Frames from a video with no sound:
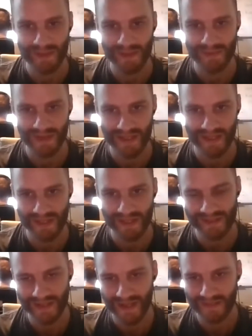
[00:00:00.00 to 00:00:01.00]
bit of money,
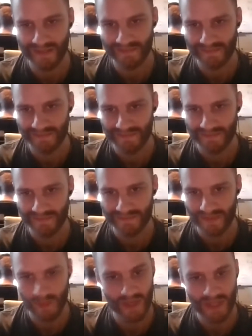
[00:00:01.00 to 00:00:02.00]
and yeah,
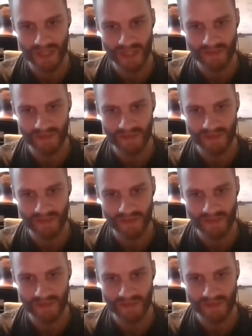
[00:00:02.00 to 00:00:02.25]
we don't actually have